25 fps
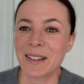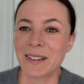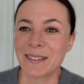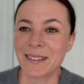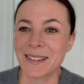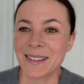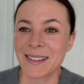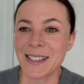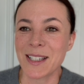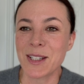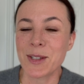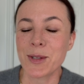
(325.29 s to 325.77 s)

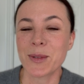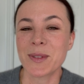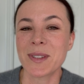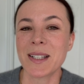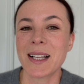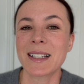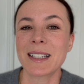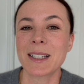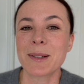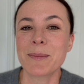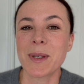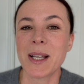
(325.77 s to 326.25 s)
See, you're
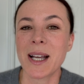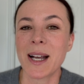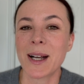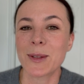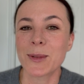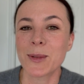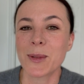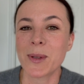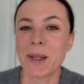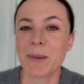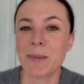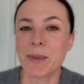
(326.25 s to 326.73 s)
telling me how
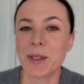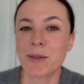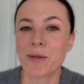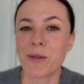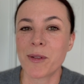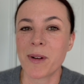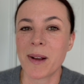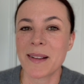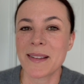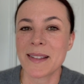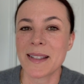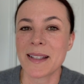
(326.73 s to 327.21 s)
do I meet
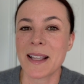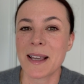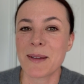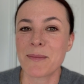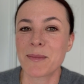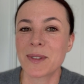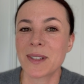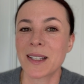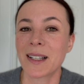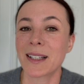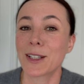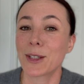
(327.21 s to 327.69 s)
friends, and
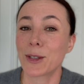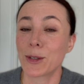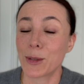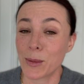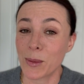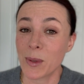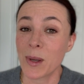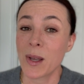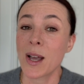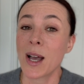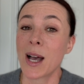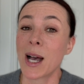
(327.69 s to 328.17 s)
I'm telling
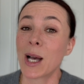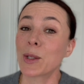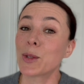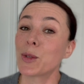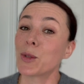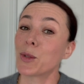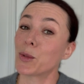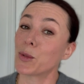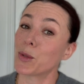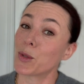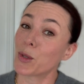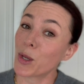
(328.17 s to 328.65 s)
you how do
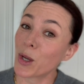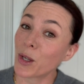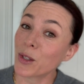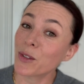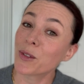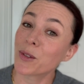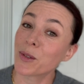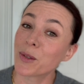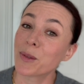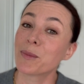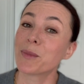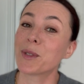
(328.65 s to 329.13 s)
you
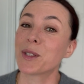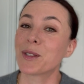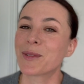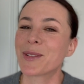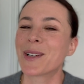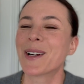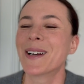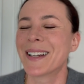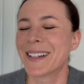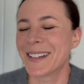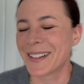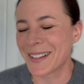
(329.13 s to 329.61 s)
not meet
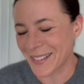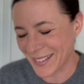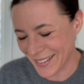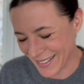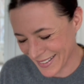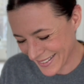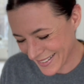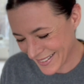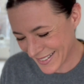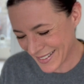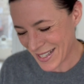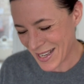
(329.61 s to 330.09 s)

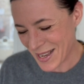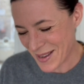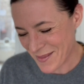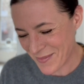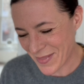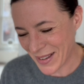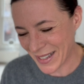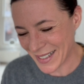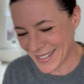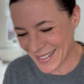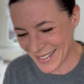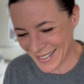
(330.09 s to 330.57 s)
friends,
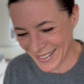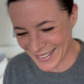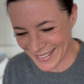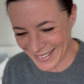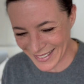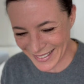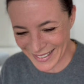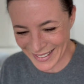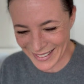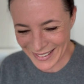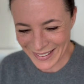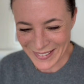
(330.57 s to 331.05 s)

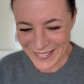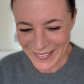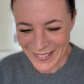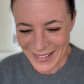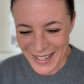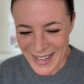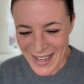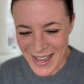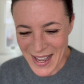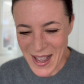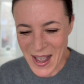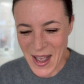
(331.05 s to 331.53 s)
basically.
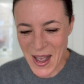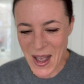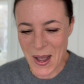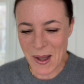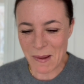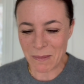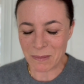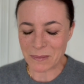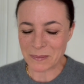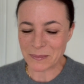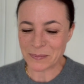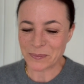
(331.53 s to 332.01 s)

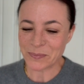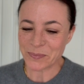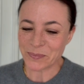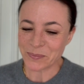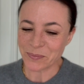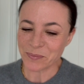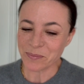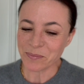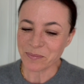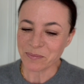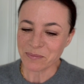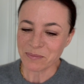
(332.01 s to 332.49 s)
But
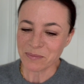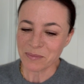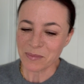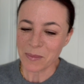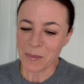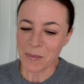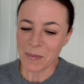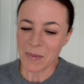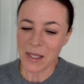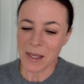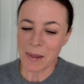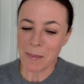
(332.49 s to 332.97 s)

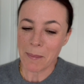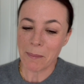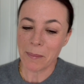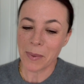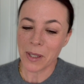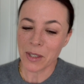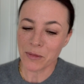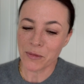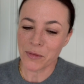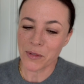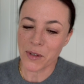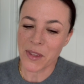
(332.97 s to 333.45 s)

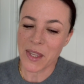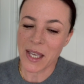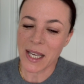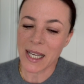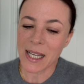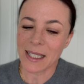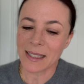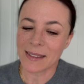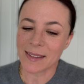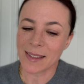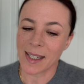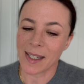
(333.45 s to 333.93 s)
for
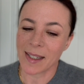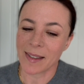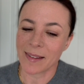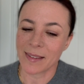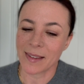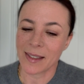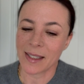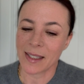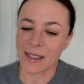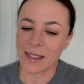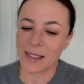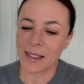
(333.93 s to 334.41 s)
that, I
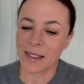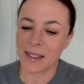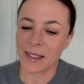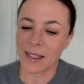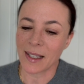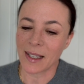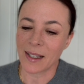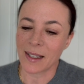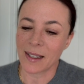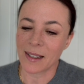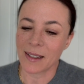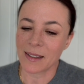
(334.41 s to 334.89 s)

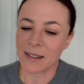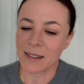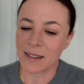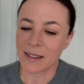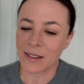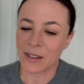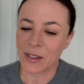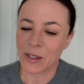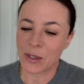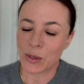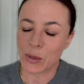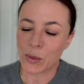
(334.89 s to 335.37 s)
think,
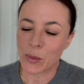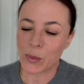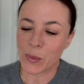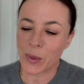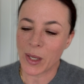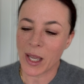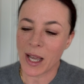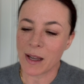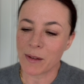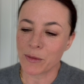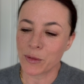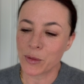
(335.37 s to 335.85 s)
you know,
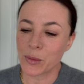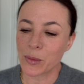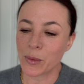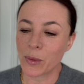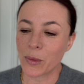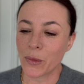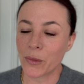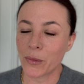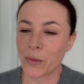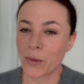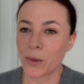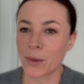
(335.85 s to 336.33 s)
we have to
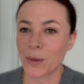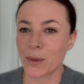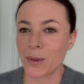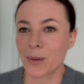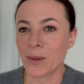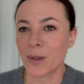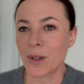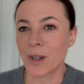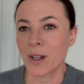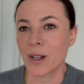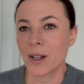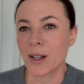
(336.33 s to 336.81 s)

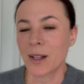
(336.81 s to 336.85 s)
also